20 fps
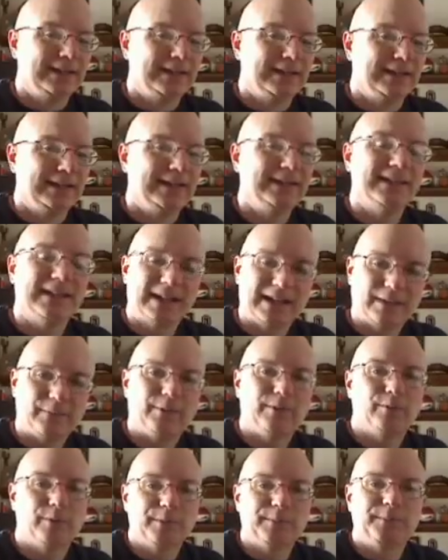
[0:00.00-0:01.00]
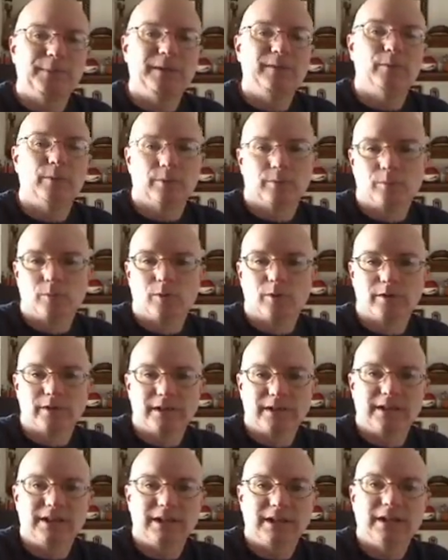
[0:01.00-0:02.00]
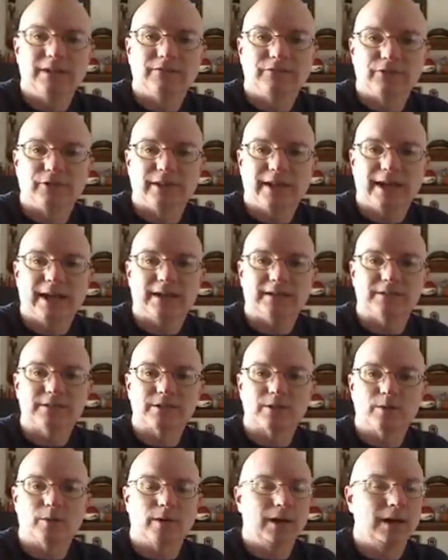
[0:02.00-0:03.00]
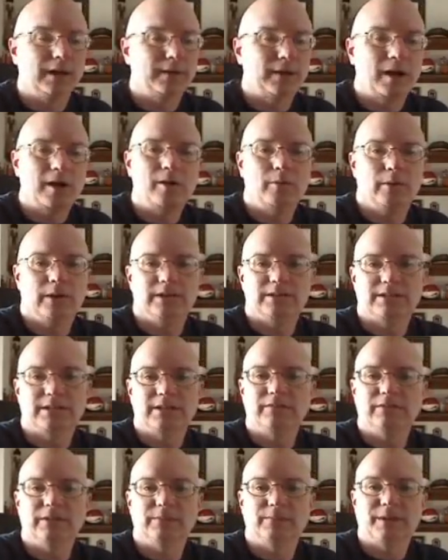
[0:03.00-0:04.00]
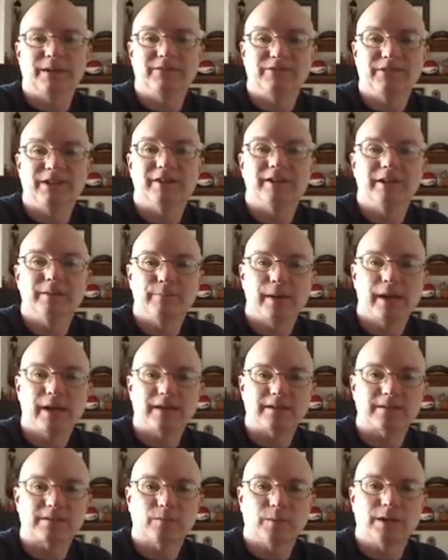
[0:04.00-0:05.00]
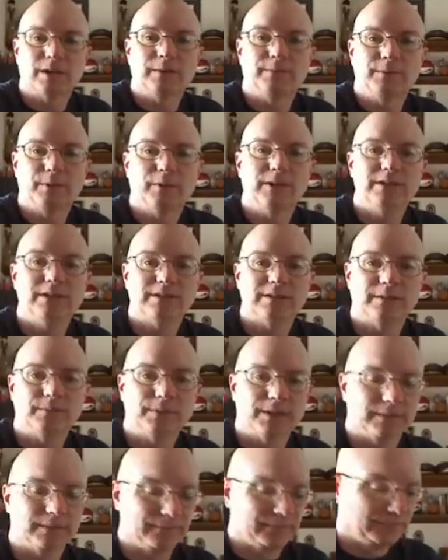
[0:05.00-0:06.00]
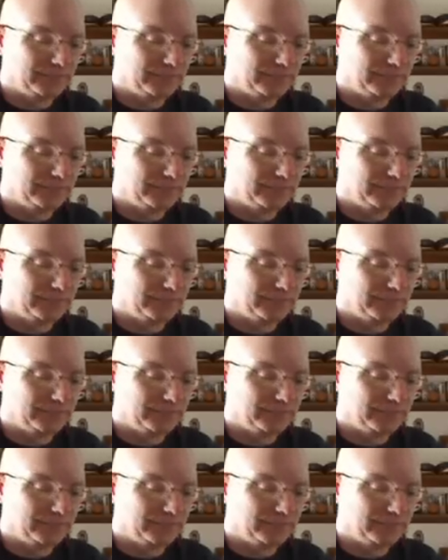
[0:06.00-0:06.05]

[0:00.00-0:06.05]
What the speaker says: And that I would be rewarded in the end for that. So I always give it my very best when I'm doing something,